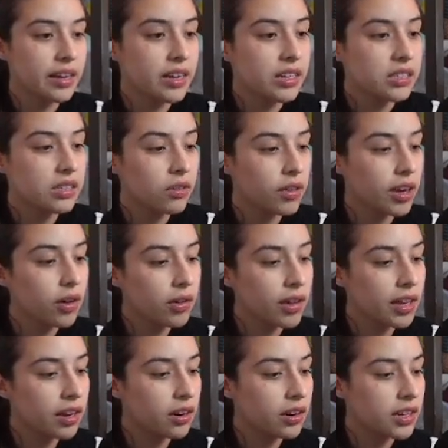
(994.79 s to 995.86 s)
So if we go
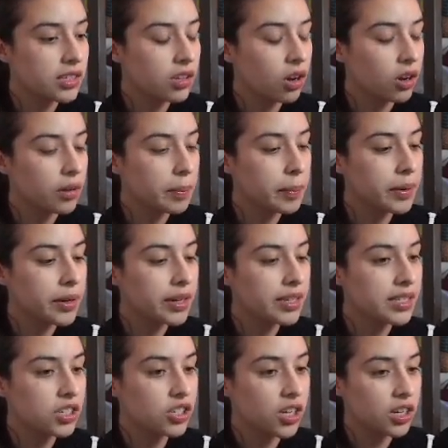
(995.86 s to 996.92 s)
here, it's called book
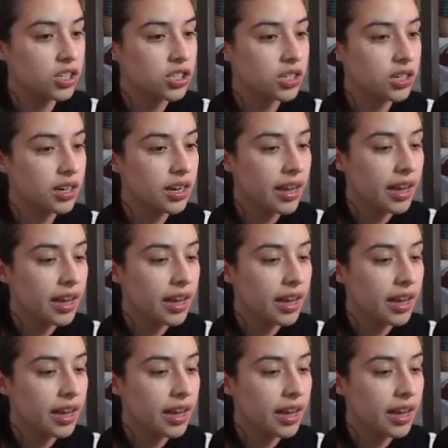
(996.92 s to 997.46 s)
suggestion.